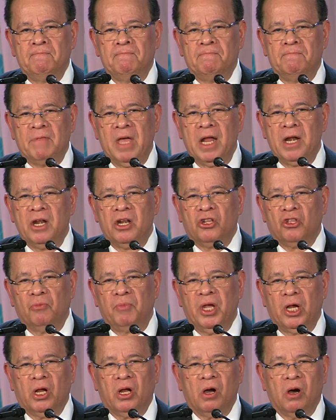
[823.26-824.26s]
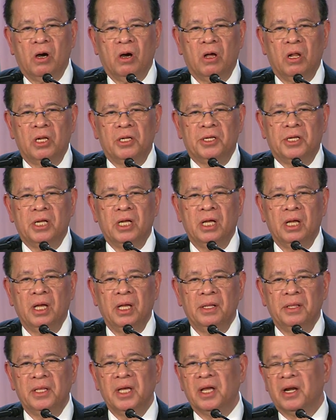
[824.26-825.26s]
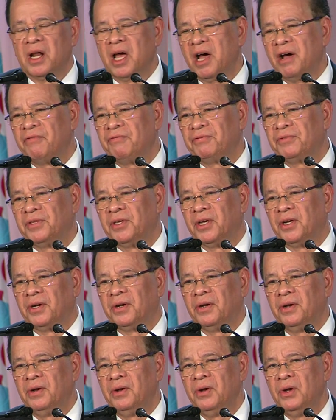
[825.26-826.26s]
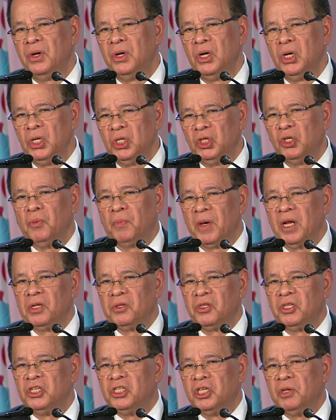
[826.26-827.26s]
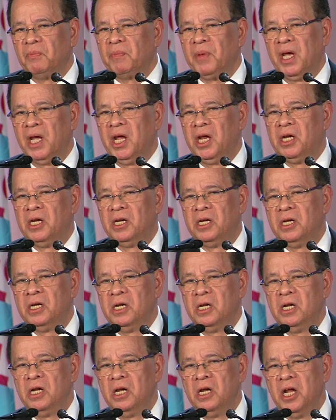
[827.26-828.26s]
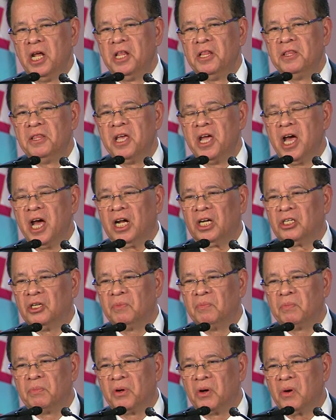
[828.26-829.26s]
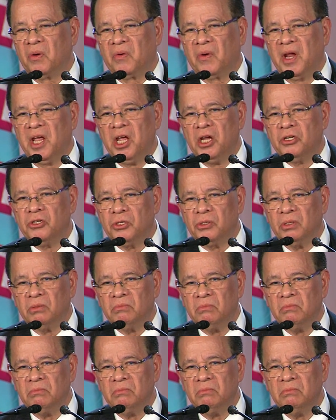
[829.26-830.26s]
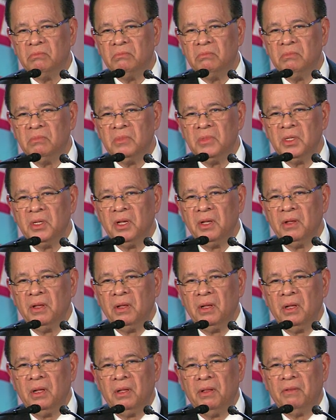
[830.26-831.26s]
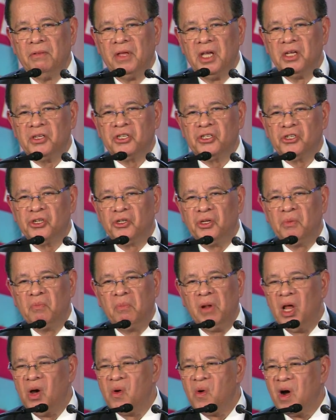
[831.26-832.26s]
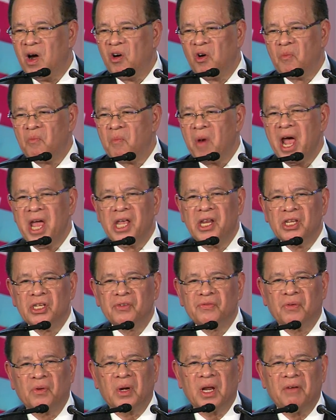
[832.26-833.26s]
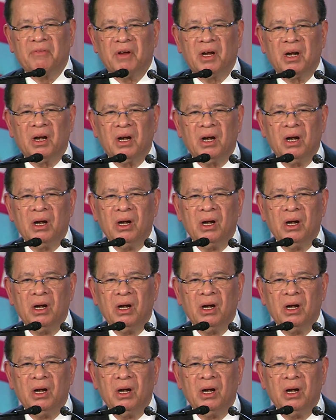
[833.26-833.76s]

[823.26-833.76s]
than to be called thereafter to participate in the act of procreation. This should blow our minds forever.